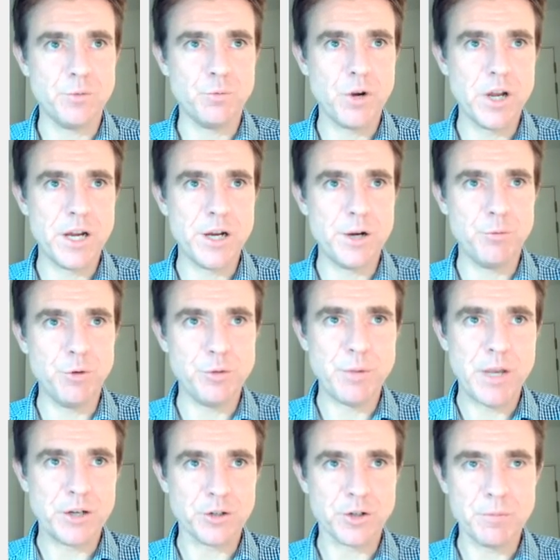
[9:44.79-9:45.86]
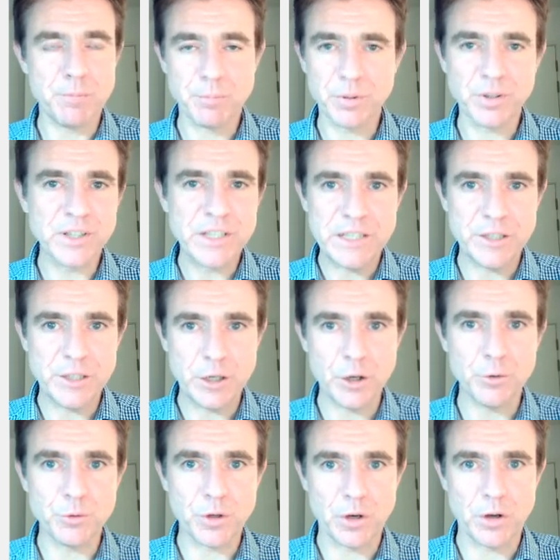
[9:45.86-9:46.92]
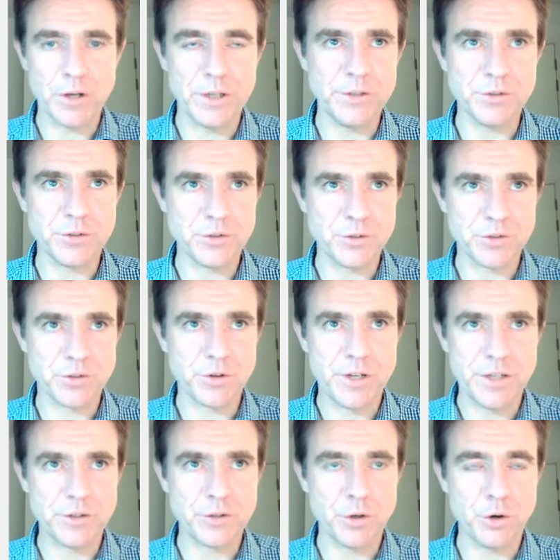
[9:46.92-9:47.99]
where we'd be able to completely localize the site